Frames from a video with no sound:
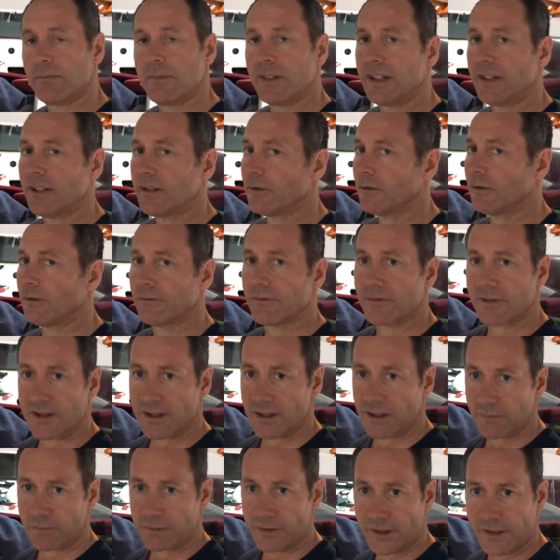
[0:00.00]
been an awful
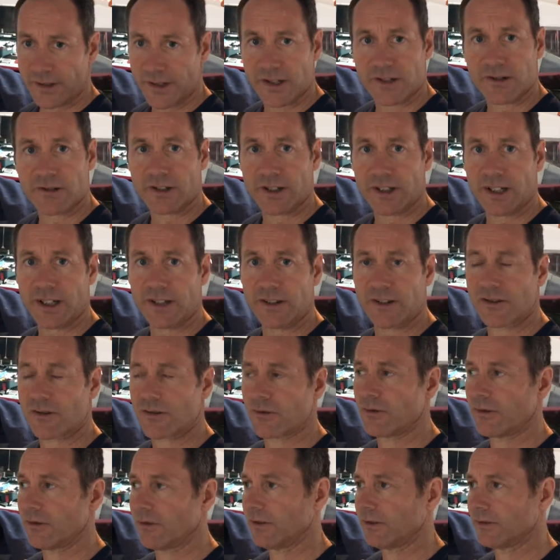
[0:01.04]
slow process trying to get this
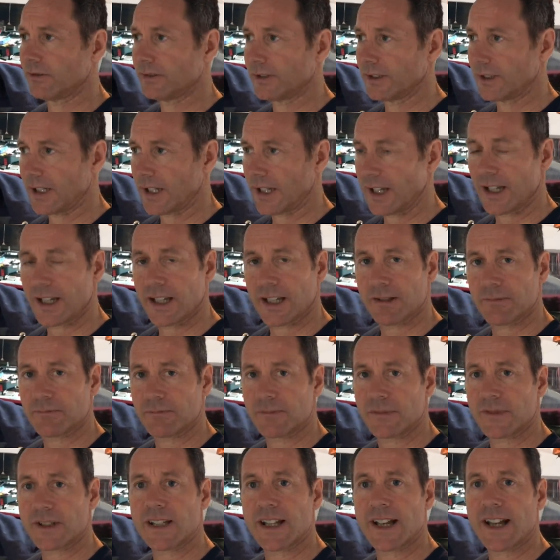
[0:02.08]
oil um,
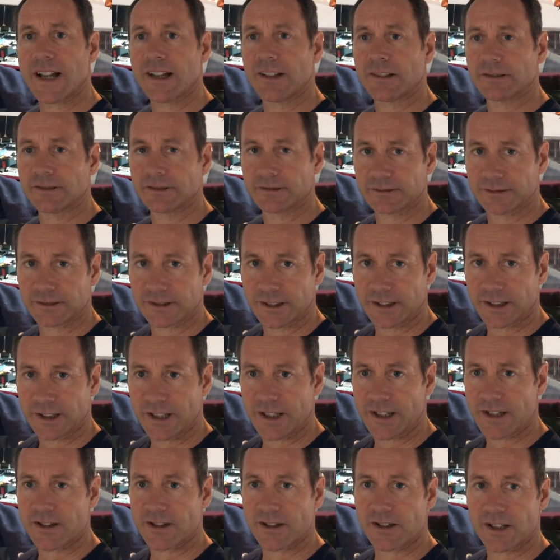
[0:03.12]
down
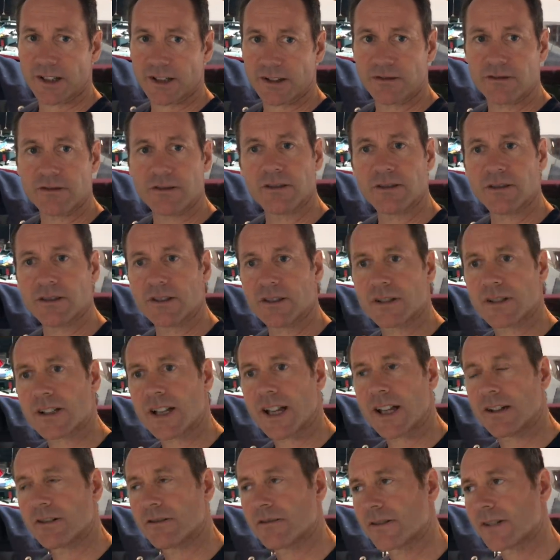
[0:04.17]
into the
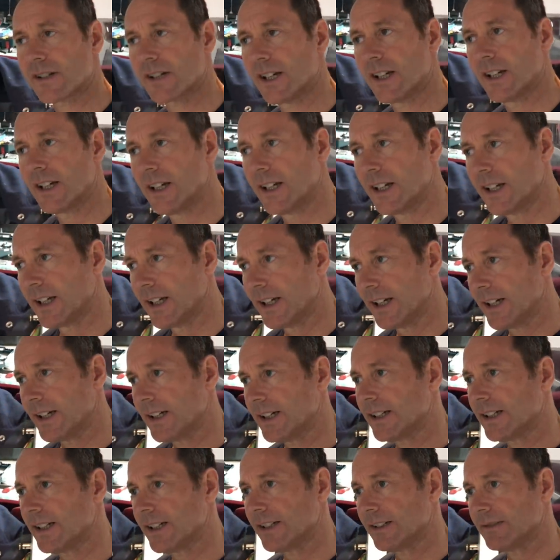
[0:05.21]
tails.
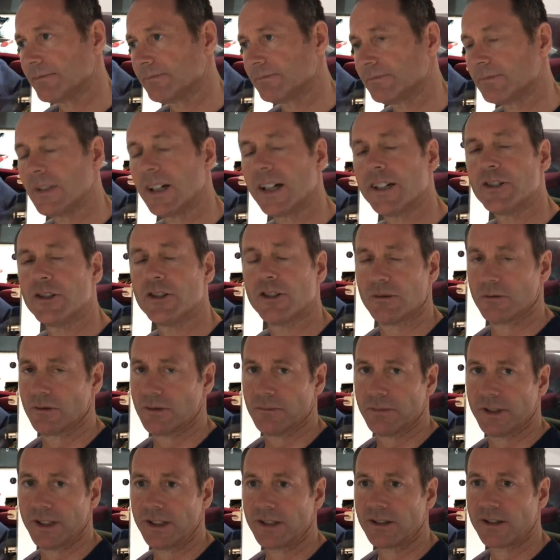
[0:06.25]
Um, I knew it
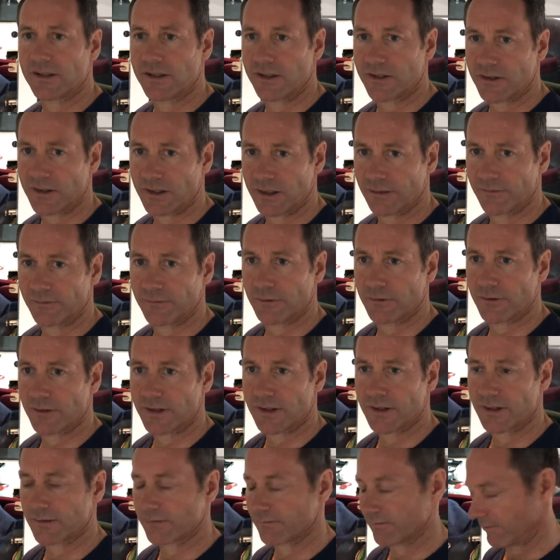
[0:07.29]
would be because you're trying to
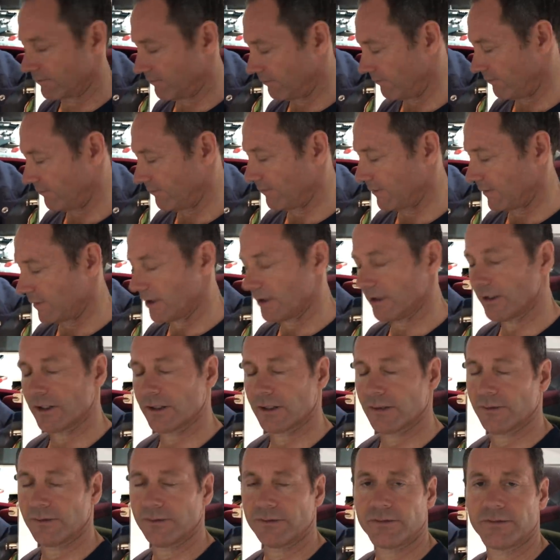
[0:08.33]
force a
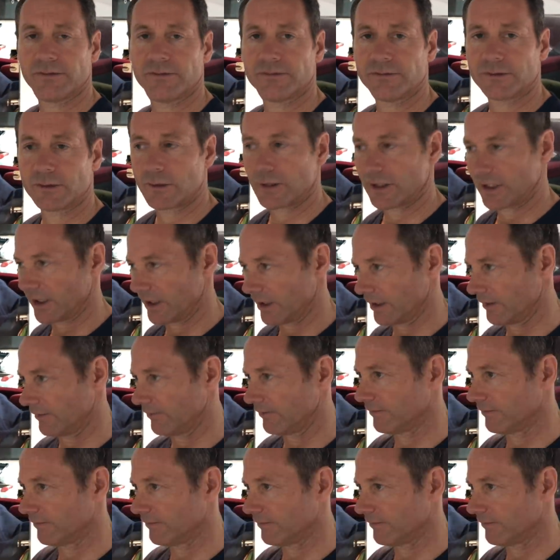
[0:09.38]
lot of quite a,